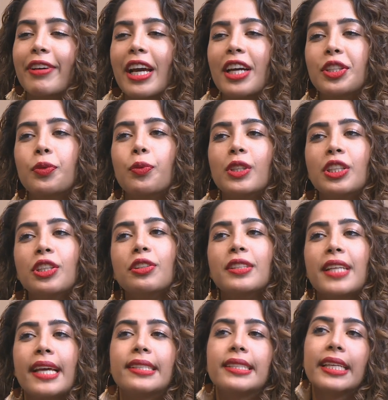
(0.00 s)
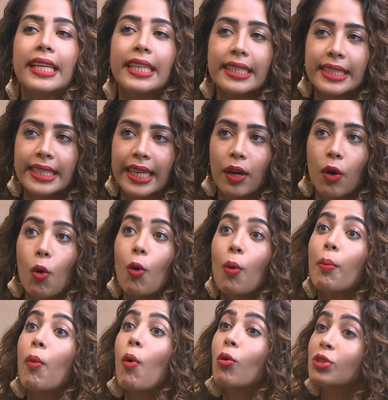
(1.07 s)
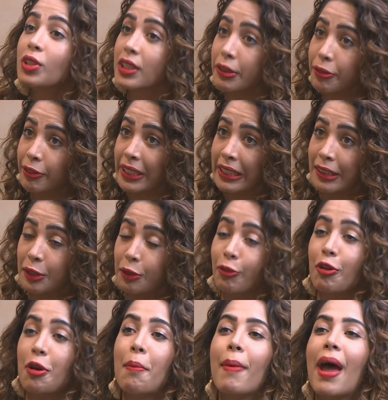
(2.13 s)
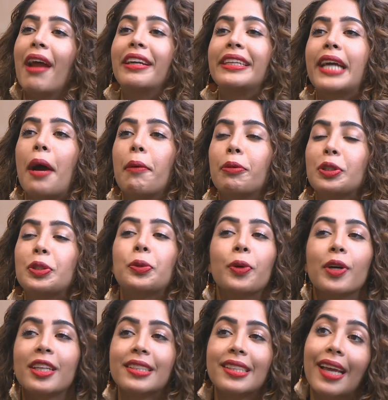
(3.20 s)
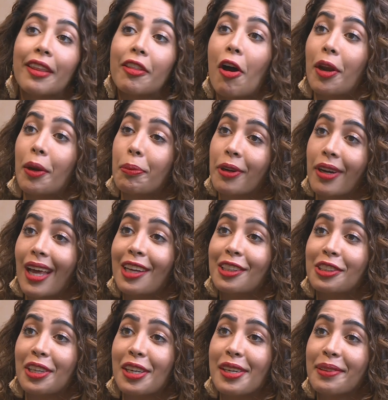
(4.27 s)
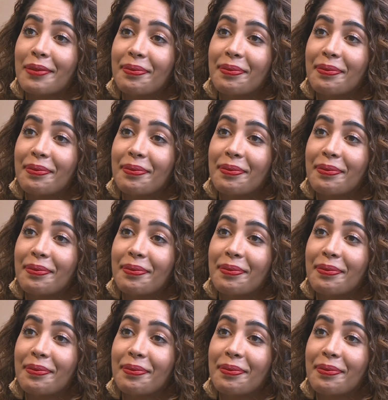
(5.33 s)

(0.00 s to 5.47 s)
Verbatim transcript: Vikash, would you say it's easier or more difficult for a married couple to work together on a production?